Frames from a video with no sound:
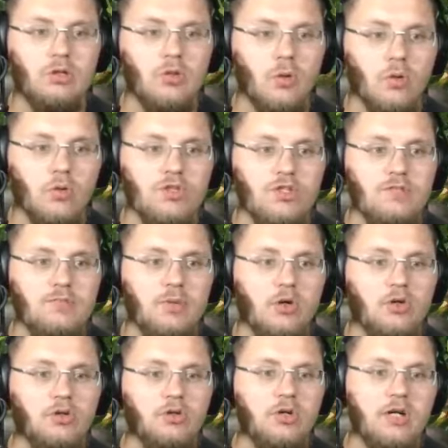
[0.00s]
gorgeous
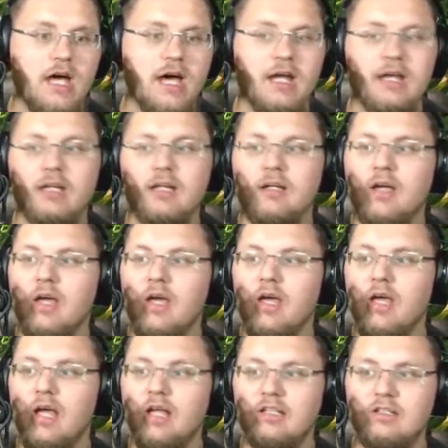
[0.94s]
bird. Look at it.
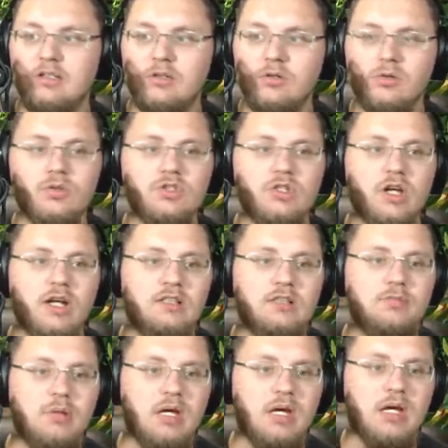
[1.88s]
It's huge,
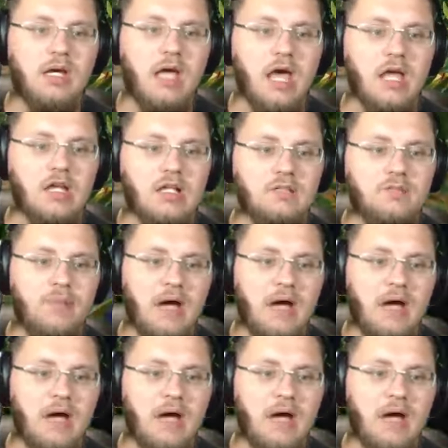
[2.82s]
it's big, and it's